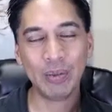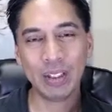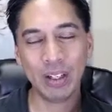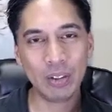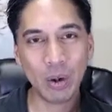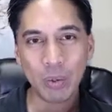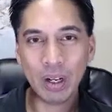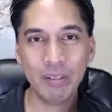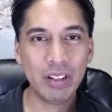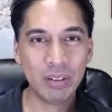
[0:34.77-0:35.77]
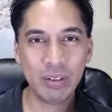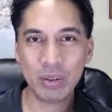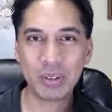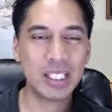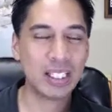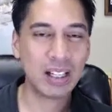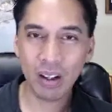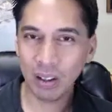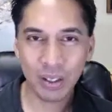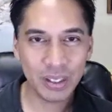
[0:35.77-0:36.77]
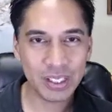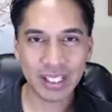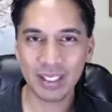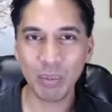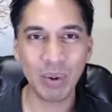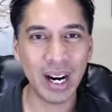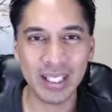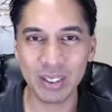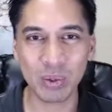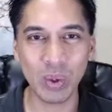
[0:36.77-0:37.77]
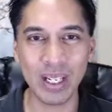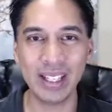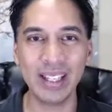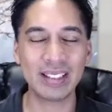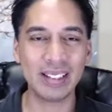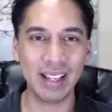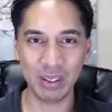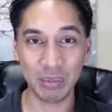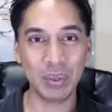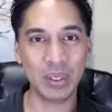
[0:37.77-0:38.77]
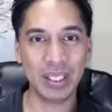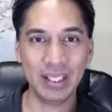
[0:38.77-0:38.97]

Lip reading: don't worry if you don't see colors like in the brightest way. That's not the point.